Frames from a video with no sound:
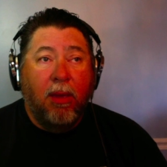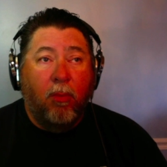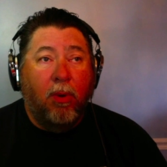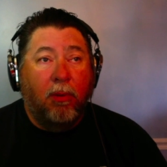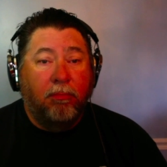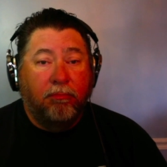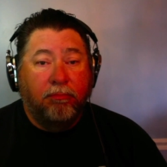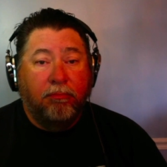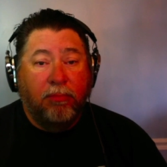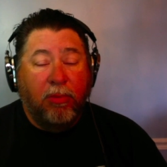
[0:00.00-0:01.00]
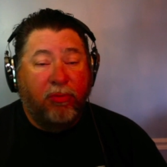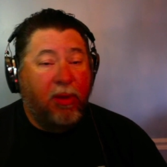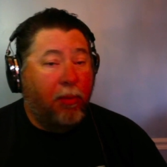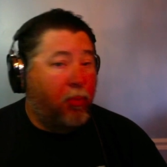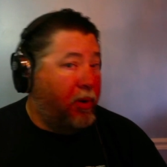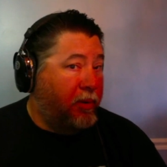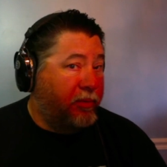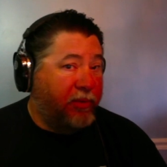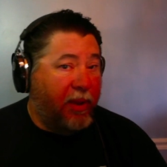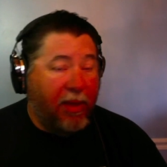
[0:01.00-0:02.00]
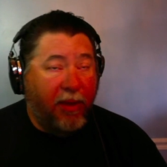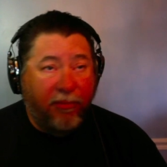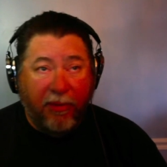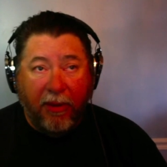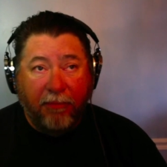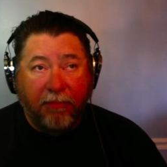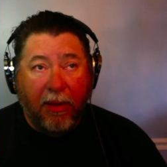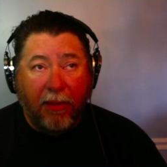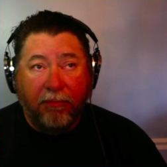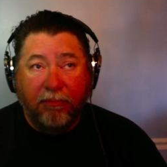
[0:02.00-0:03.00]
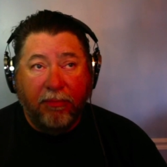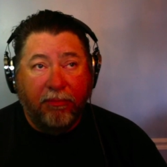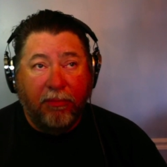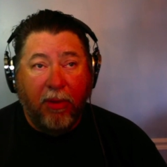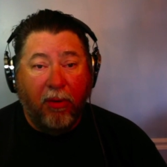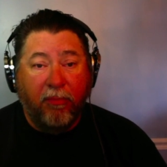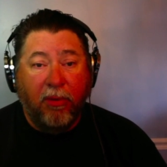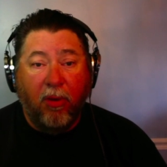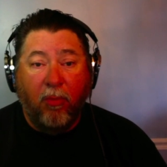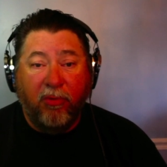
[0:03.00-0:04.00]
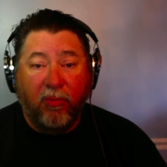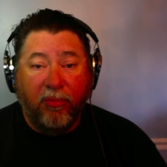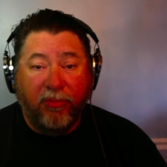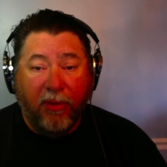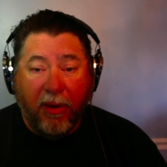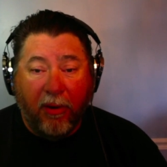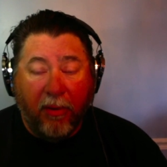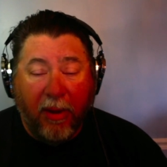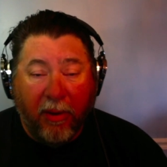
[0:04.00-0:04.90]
well you see, I'm wearing a set of headset. I don't even know which ones they are or how